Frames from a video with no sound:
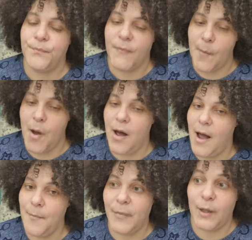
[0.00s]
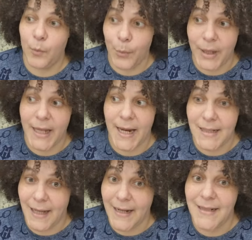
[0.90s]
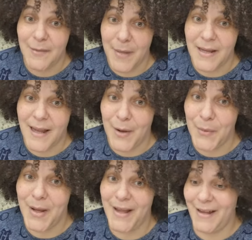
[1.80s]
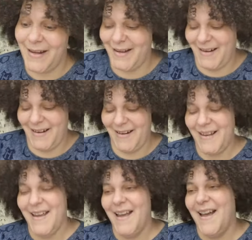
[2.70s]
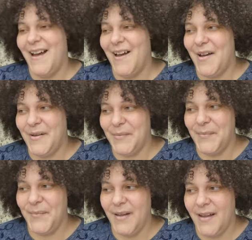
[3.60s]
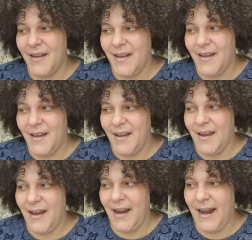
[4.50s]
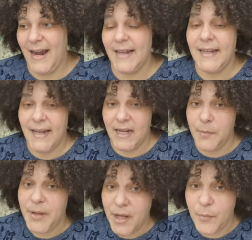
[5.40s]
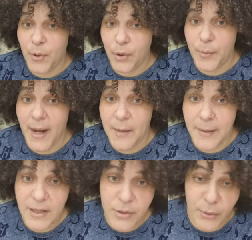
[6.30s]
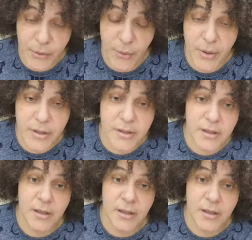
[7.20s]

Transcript: I'm all I'm like really excited to make that one. um and the itty bitty bowler bag by Sew Yours.